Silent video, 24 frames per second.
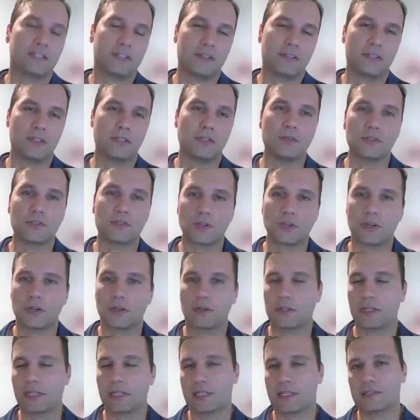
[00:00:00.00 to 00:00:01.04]
to the
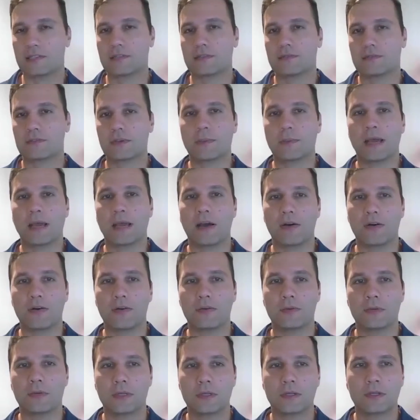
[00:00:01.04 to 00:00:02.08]
user that's somehow